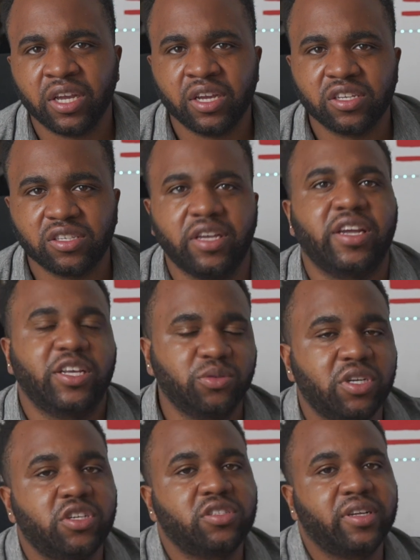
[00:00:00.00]
So yeah, that's
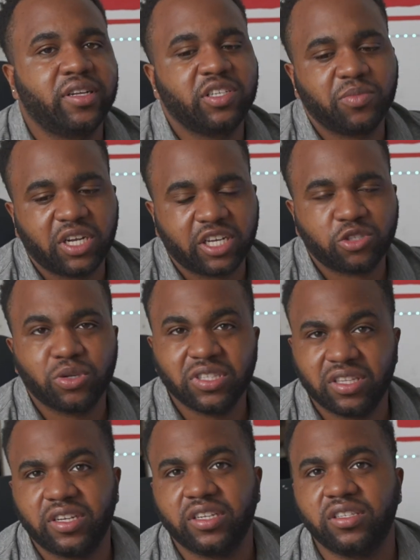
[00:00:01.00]
when I just started my locks,
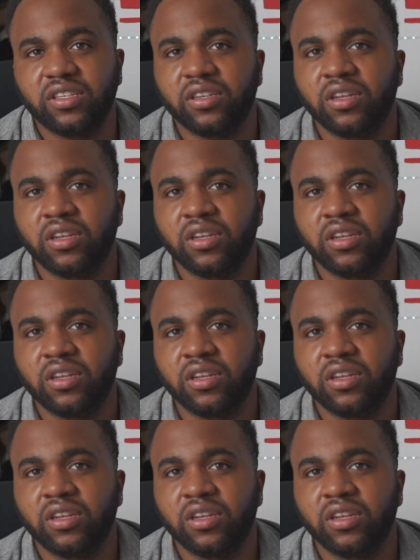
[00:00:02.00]
2013.